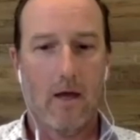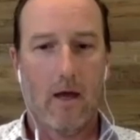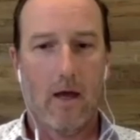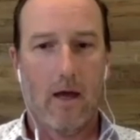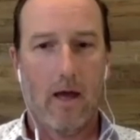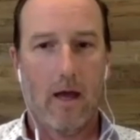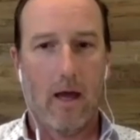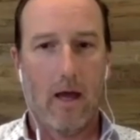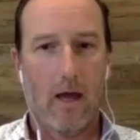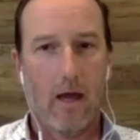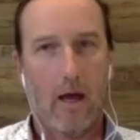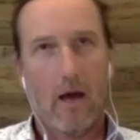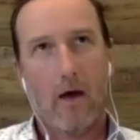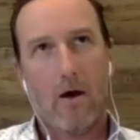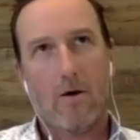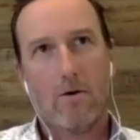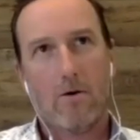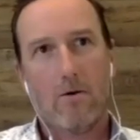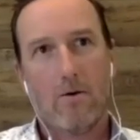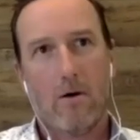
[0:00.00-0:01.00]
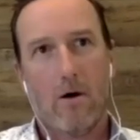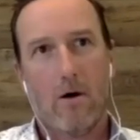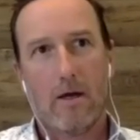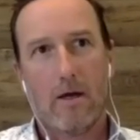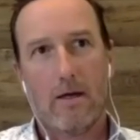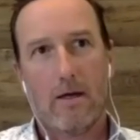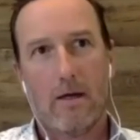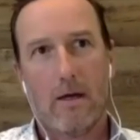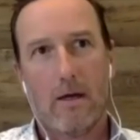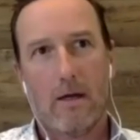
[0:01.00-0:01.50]
how, I
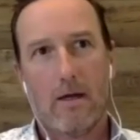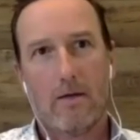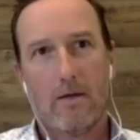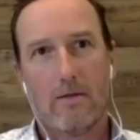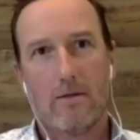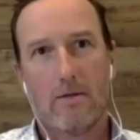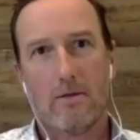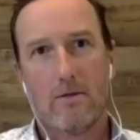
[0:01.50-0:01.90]
guess,